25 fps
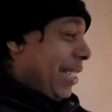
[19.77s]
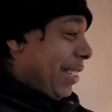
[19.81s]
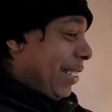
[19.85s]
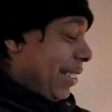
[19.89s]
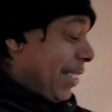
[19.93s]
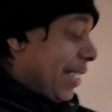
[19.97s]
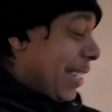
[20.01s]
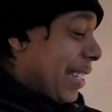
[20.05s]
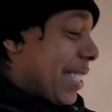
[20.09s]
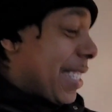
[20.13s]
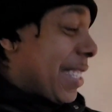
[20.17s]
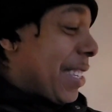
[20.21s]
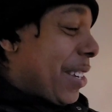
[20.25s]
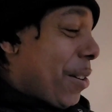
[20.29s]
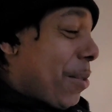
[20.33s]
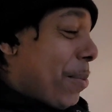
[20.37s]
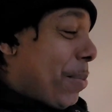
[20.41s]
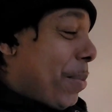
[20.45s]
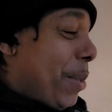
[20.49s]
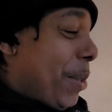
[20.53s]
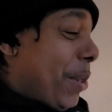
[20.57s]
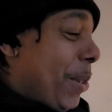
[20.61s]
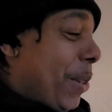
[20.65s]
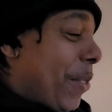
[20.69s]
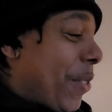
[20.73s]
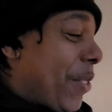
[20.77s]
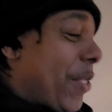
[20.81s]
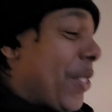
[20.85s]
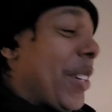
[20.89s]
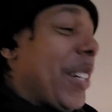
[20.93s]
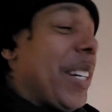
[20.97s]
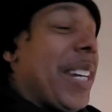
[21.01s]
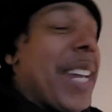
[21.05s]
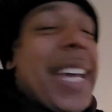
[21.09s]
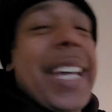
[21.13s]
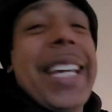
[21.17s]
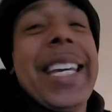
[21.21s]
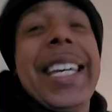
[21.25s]
You look so beautiful
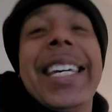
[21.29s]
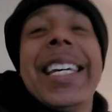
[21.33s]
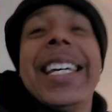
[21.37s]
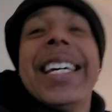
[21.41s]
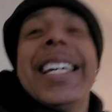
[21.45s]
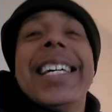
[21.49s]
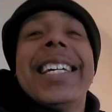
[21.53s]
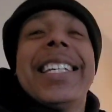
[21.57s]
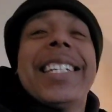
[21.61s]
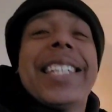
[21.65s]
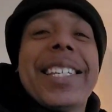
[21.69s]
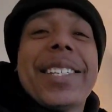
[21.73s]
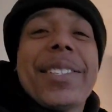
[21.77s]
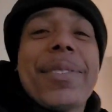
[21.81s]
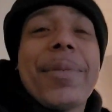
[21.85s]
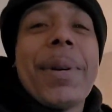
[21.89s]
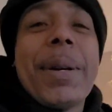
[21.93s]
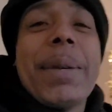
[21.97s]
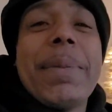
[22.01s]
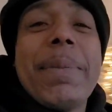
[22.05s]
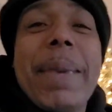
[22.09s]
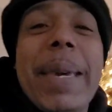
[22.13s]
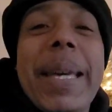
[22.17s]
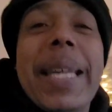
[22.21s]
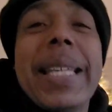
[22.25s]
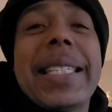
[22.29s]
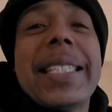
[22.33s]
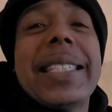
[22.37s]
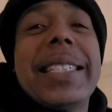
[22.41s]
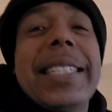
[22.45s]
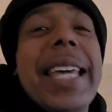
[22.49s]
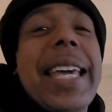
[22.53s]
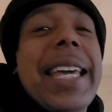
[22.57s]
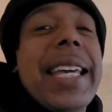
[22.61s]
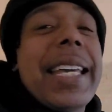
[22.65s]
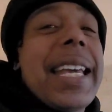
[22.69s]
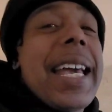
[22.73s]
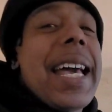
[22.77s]
today. That's right, man.
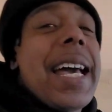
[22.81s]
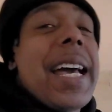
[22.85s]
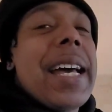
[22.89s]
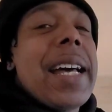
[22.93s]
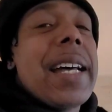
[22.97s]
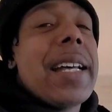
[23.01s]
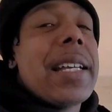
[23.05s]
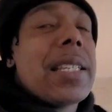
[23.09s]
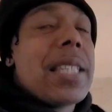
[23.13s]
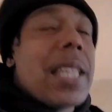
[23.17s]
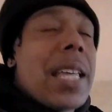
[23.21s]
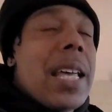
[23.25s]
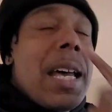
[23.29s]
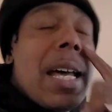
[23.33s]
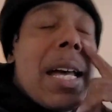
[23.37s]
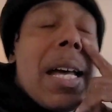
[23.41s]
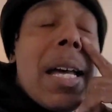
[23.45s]
Today, guys,